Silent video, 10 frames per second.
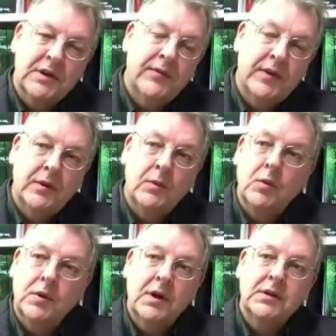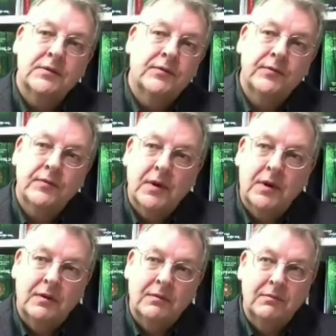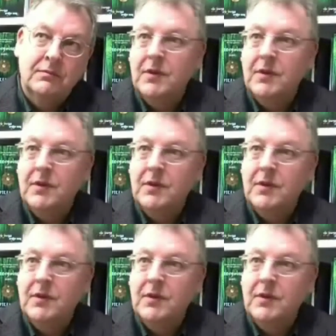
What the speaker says: I found there were all kinds of